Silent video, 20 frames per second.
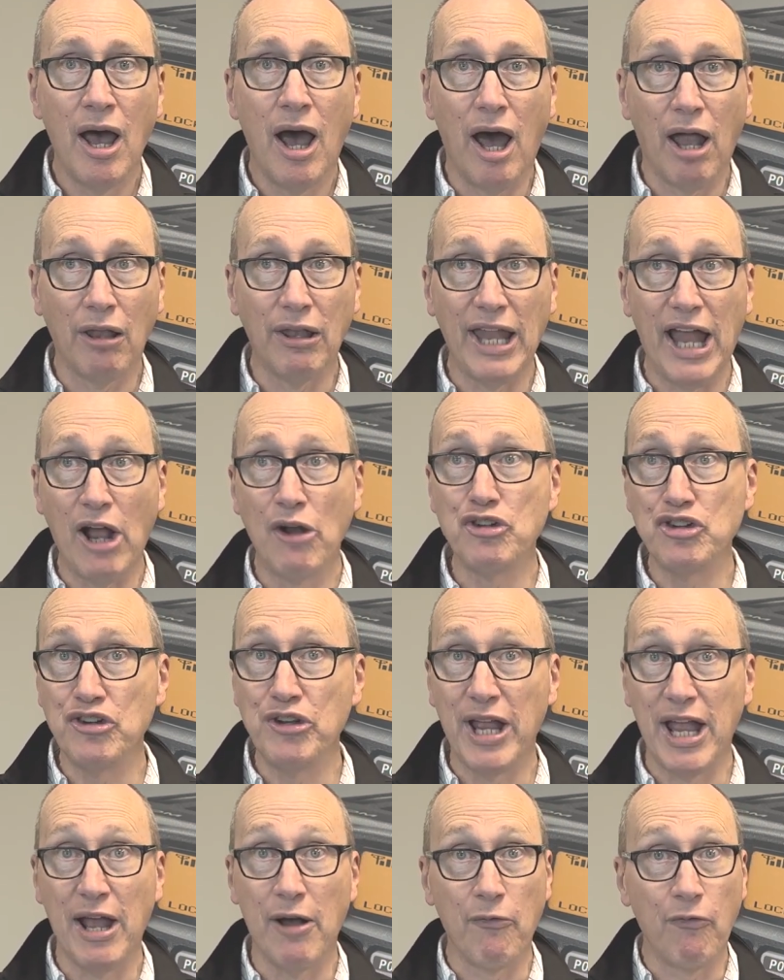allows you
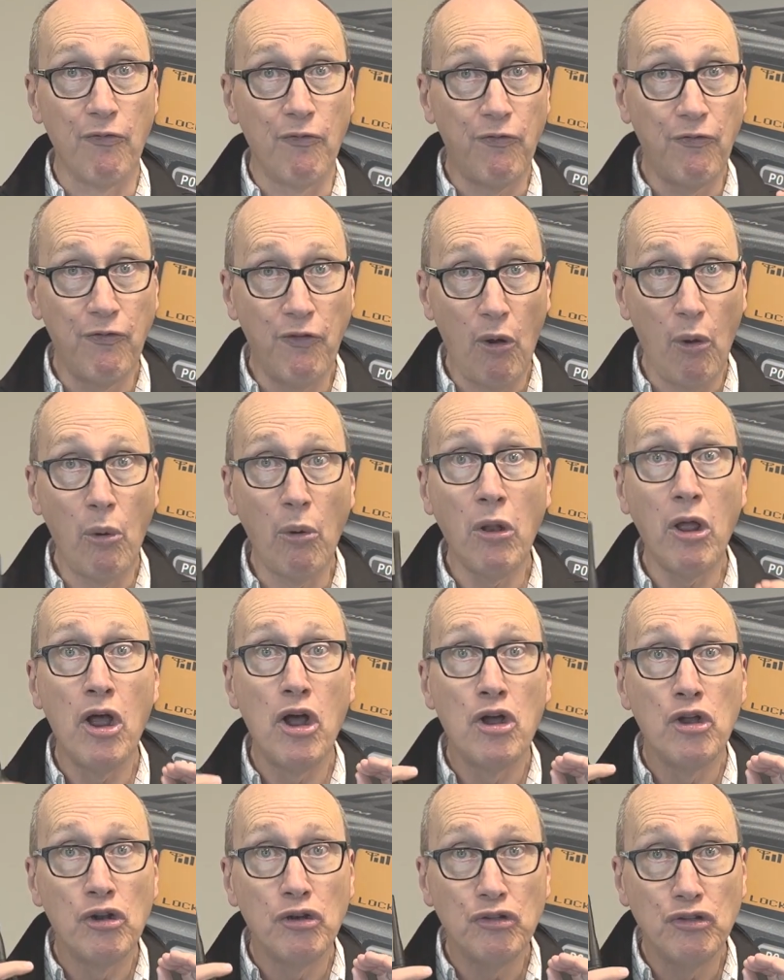to have full
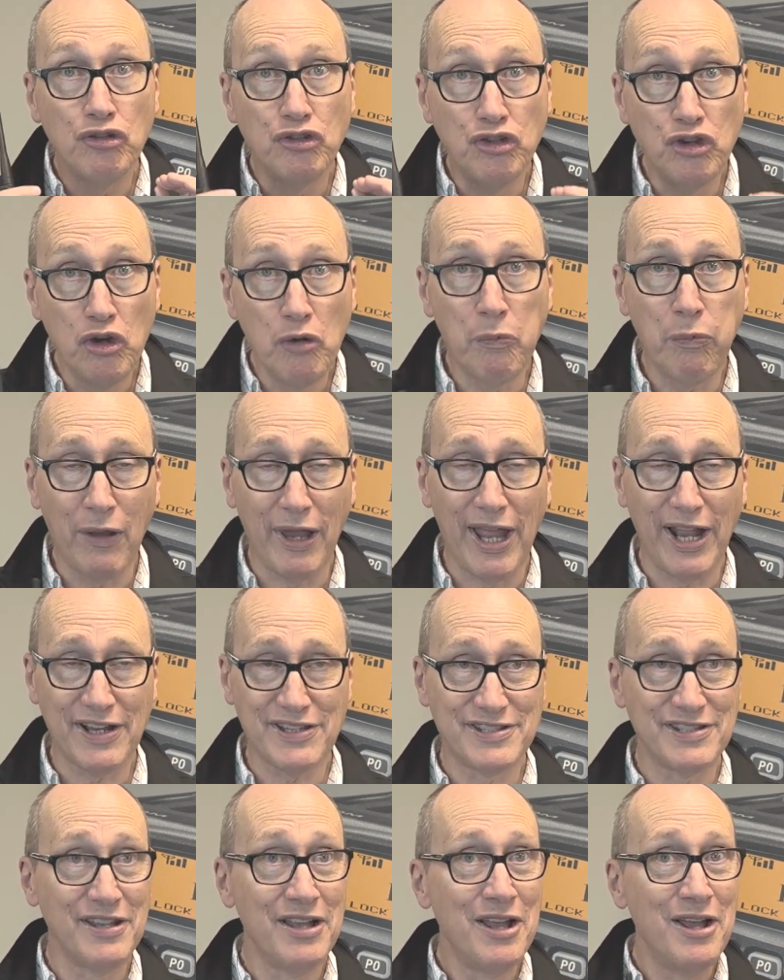
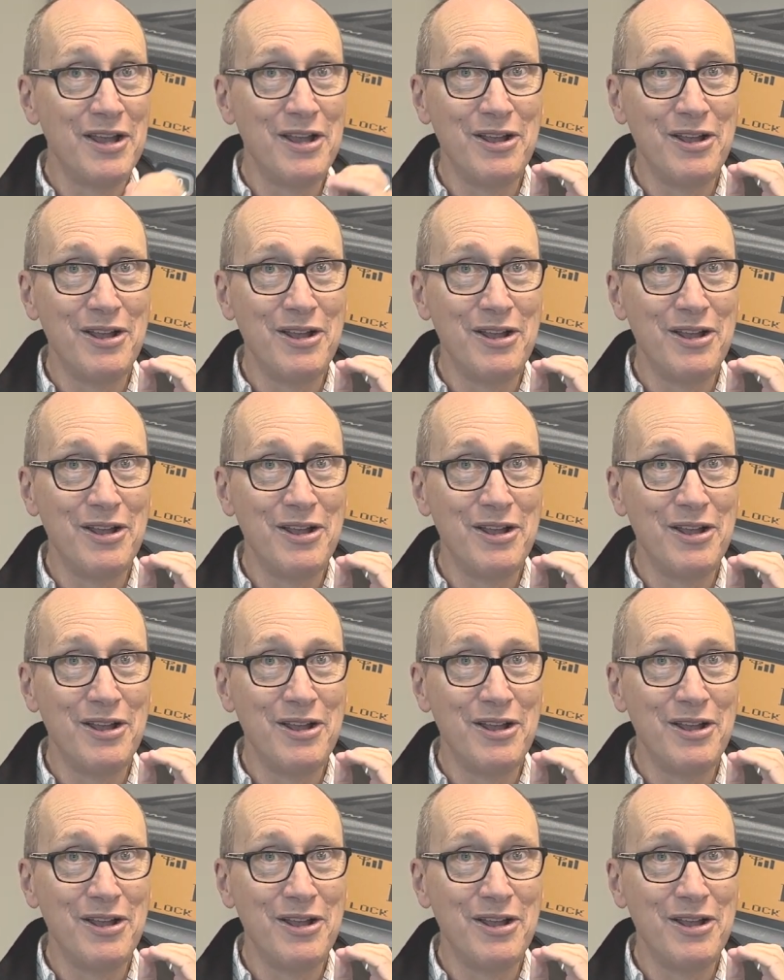duplex